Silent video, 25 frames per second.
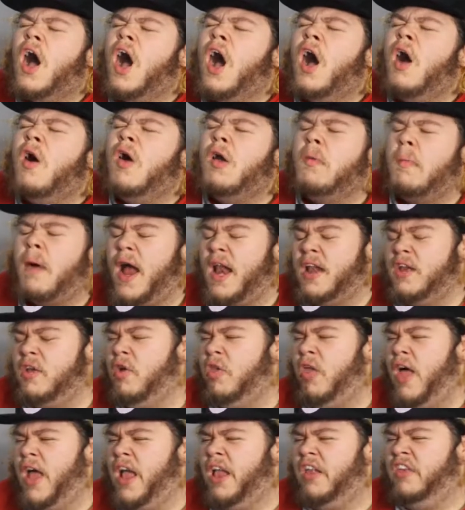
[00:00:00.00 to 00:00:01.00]
We might
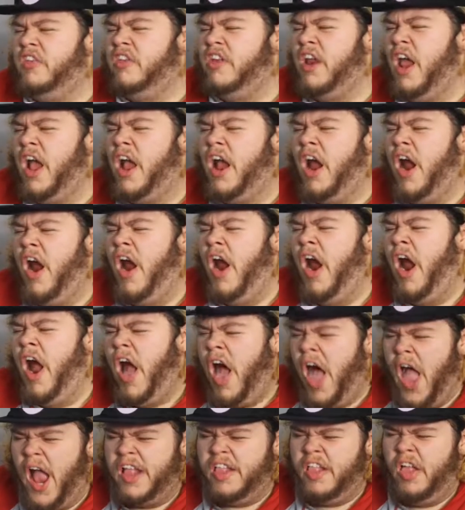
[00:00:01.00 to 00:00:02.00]
do like a sticker,
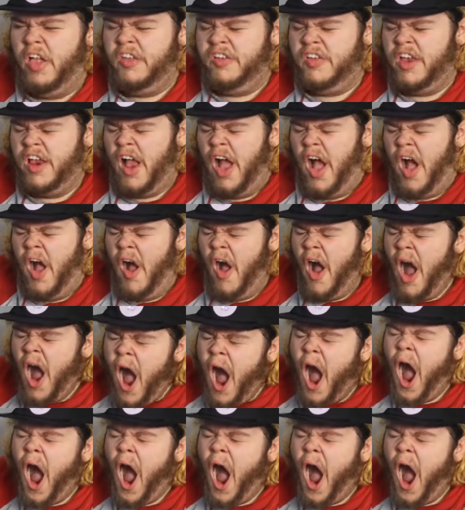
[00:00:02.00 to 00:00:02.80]
like this, you know.